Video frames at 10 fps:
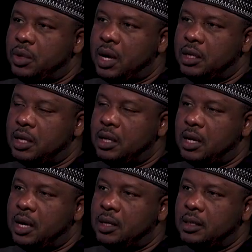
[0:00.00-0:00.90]
our
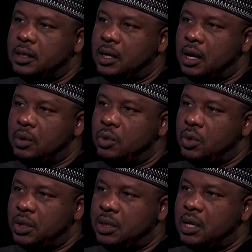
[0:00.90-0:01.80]
agenda and we'll
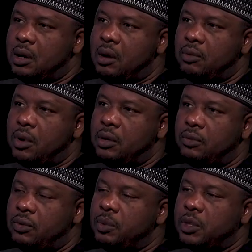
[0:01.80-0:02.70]
hit the ground running
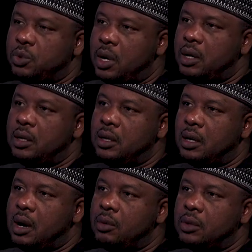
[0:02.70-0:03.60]
from the swearing-in
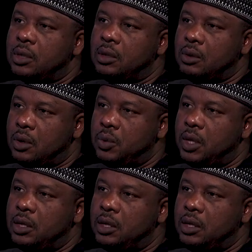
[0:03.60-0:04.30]
ground, God willing.